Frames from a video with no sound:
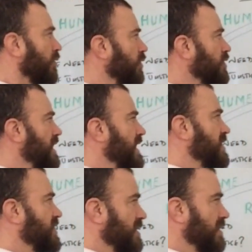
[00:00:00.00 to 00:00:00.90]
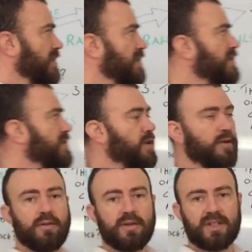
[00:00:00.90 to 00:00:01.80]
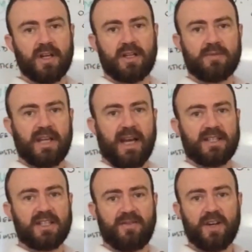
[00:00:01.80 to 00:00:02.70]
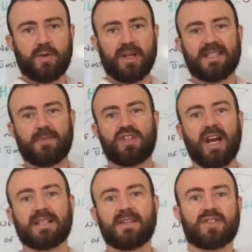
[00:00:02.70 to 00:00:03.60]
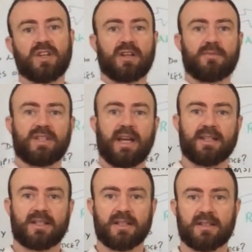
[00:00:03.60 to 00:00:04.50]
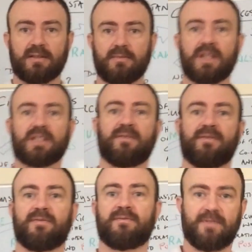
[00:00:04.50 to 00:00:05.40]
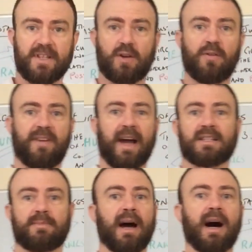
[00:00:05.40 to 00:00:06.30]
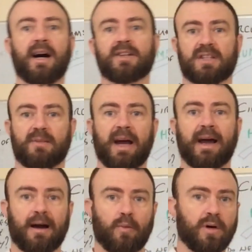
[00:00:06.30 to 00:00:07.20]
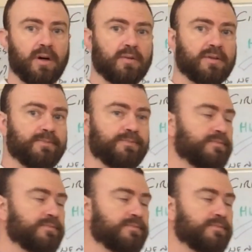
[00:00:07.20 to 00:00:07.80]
Rawls lists two circumstances. The first one is objective circumstances. These are physical facts about us and about our world.